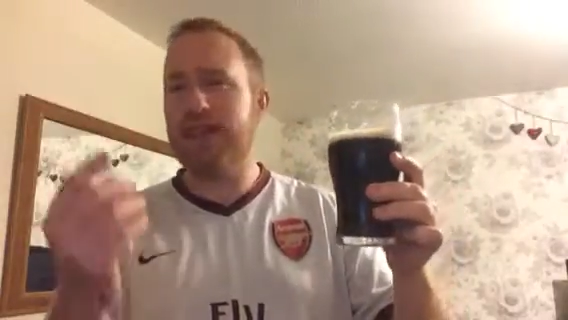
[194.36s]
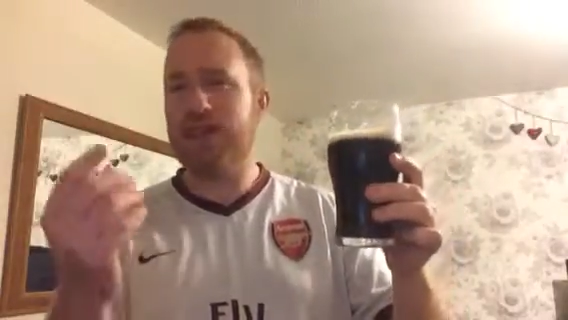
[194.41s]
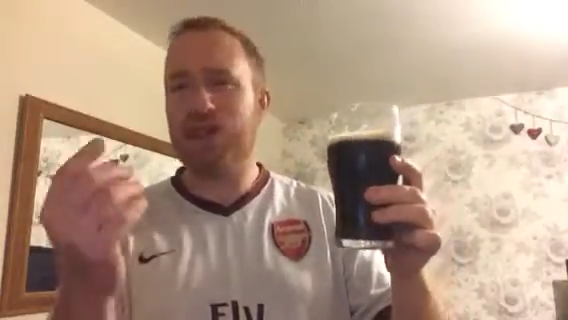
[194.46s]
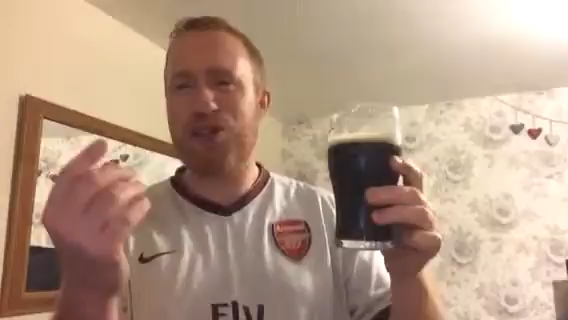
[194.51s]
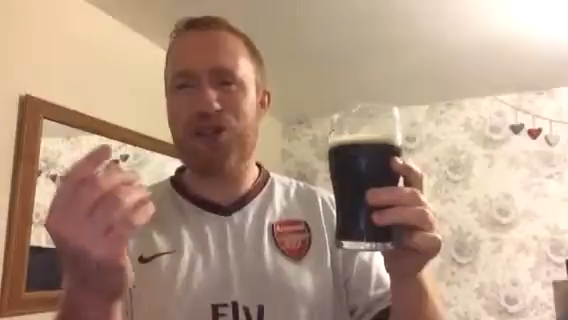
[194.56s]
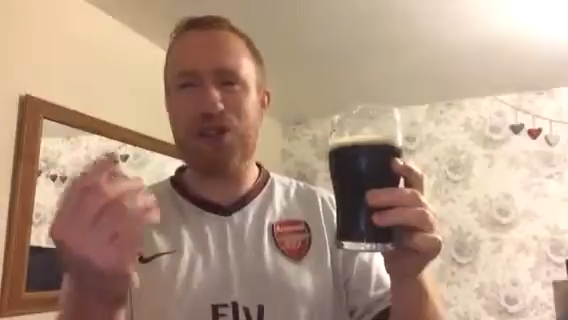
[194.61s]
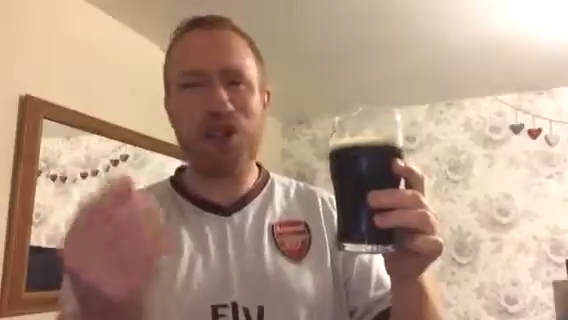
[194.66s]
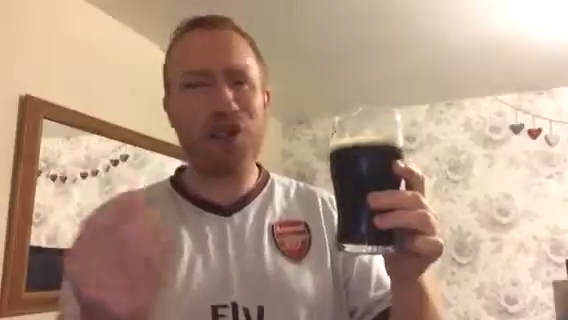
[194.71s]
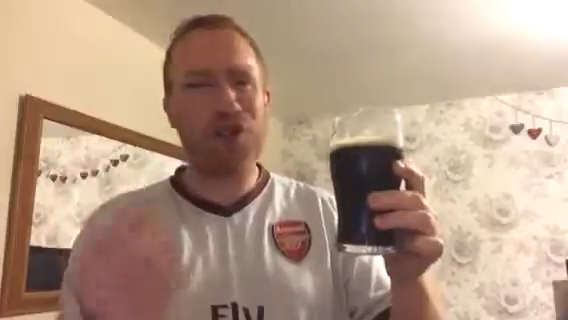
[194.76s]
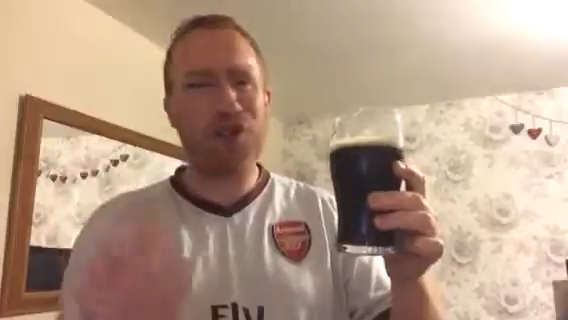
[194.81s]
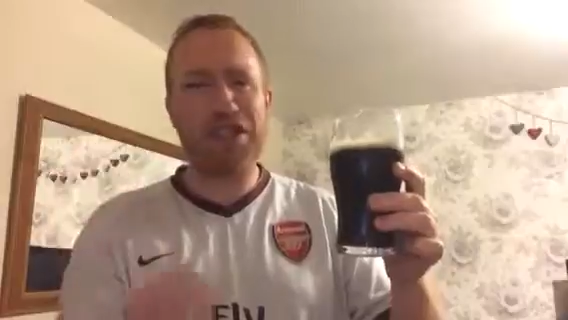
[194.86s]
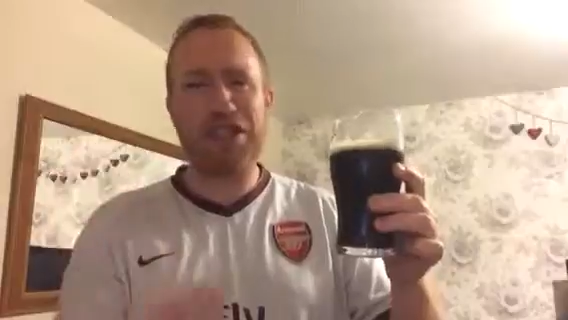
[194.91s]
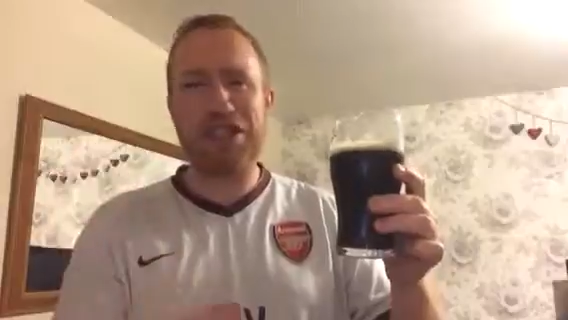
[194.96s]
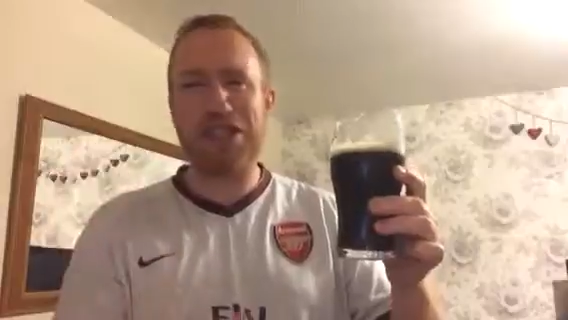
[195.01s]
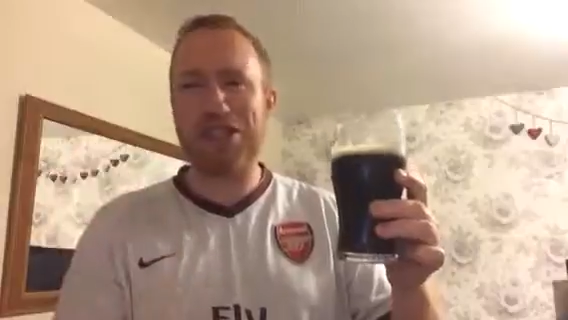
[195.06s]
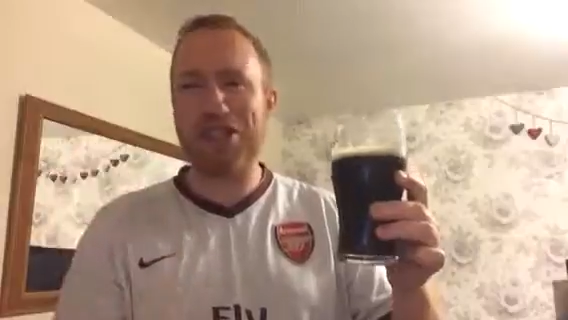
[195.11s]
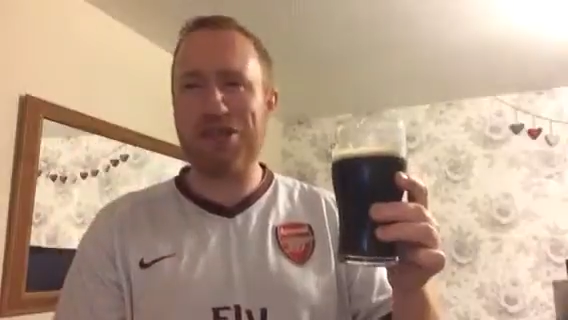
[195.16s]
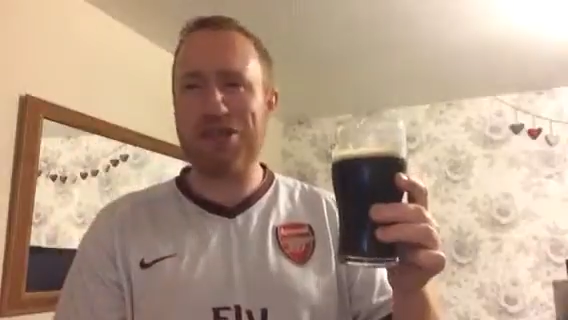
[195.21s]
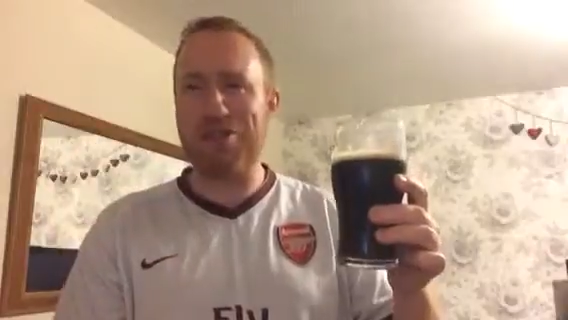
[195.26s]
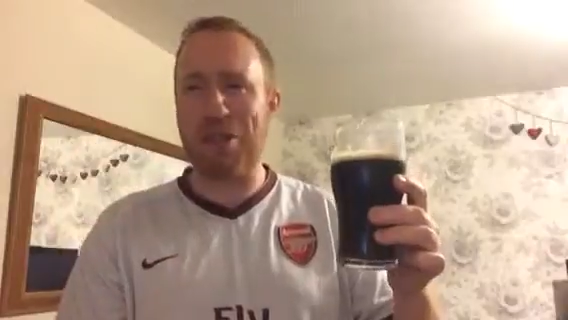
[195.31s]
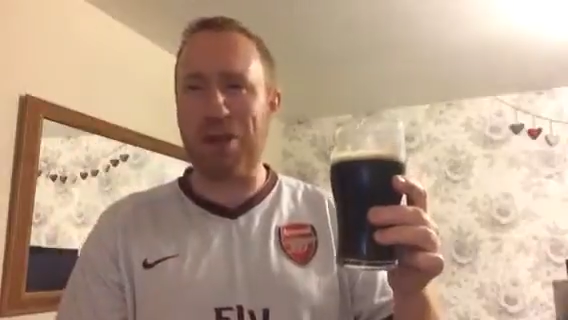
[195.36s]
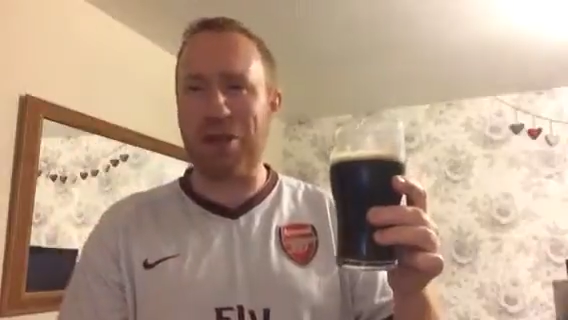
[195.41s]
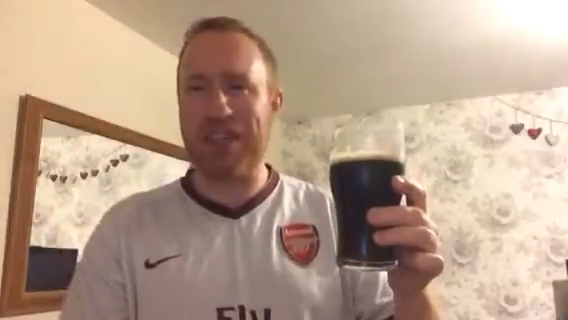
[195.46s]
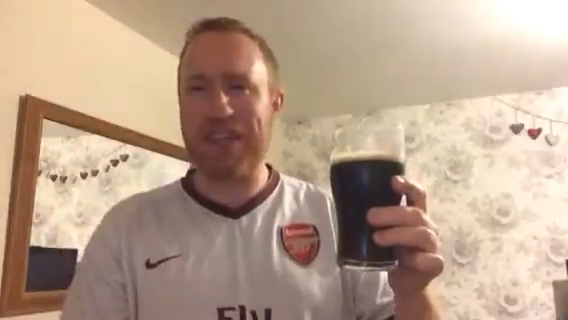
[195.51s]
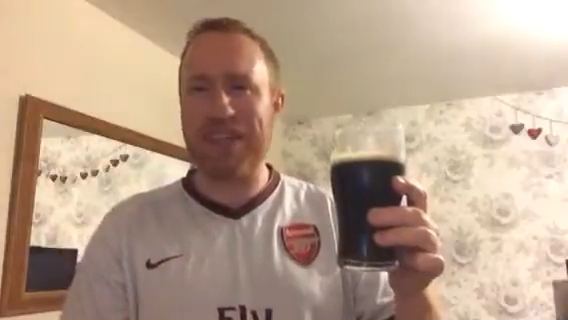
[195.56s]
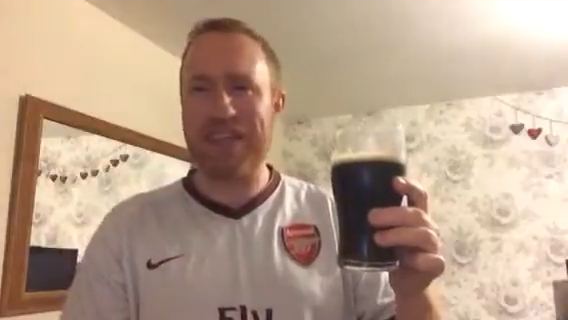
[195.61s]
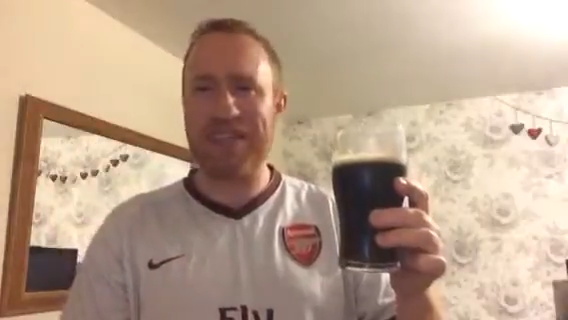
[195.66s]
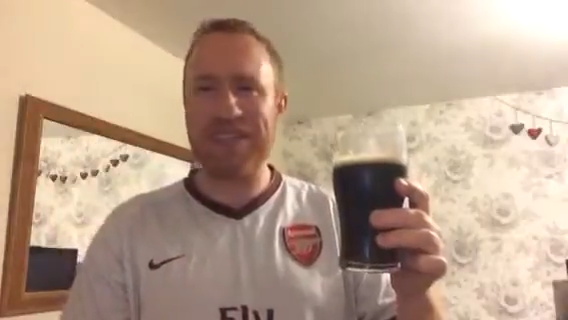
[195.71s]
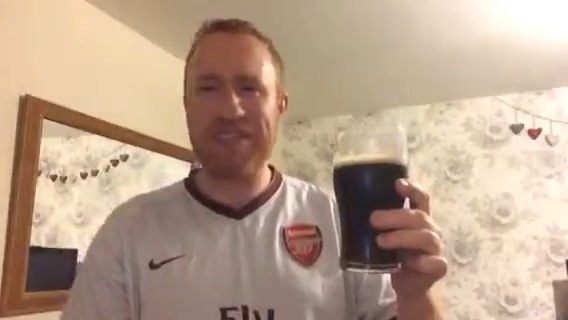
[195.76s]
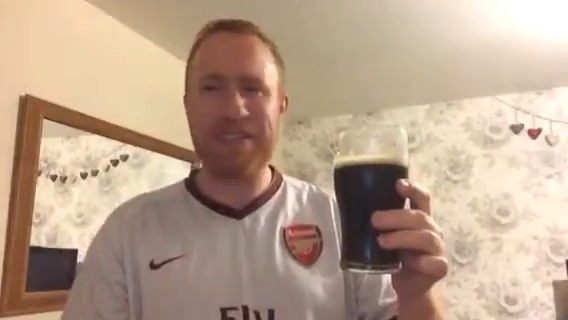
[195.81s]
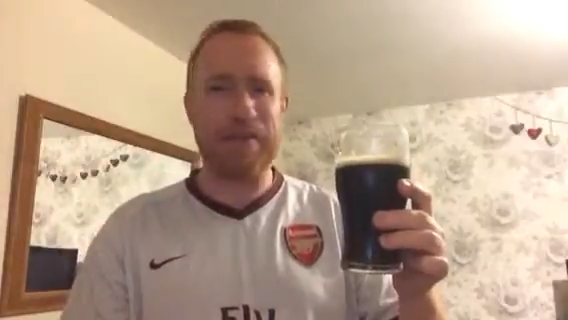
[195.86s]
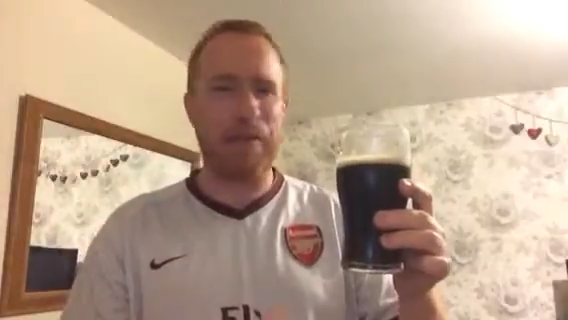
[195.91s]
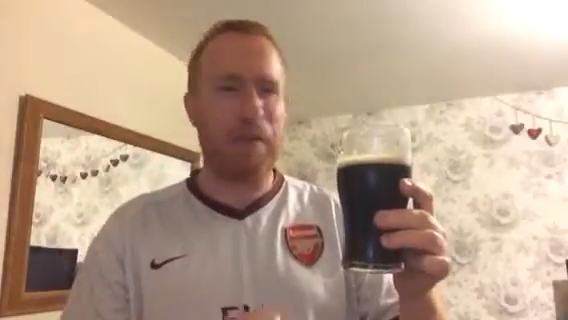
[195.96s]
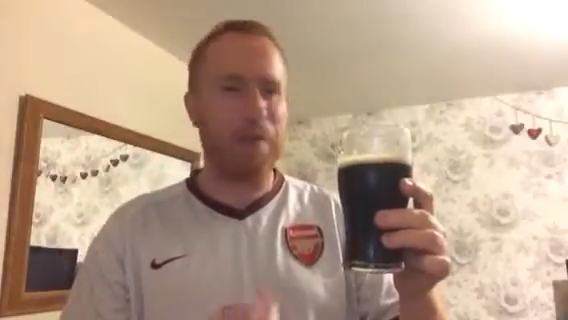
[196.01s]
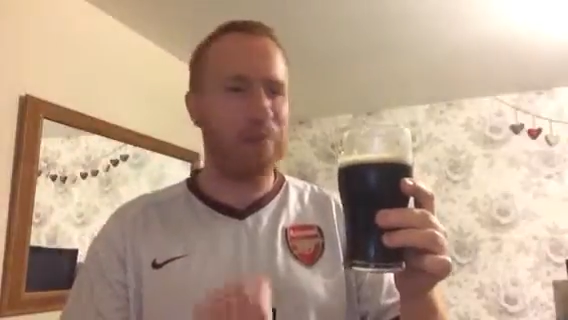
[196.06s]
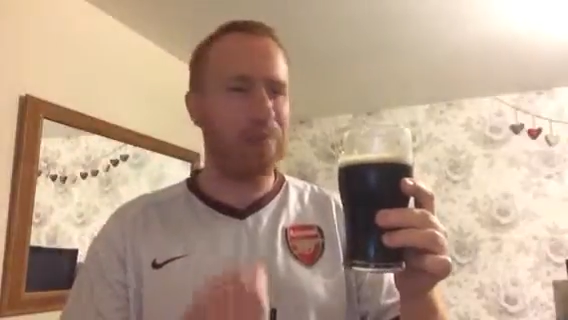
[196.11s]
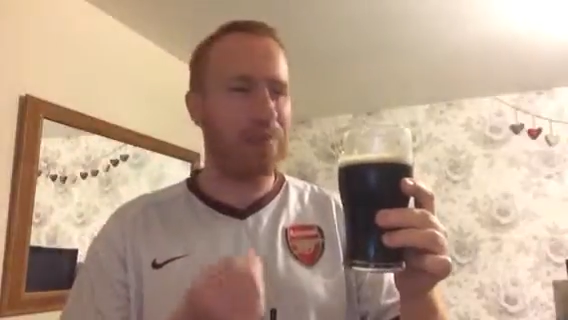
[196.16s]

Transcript: There's a lovely smokiness.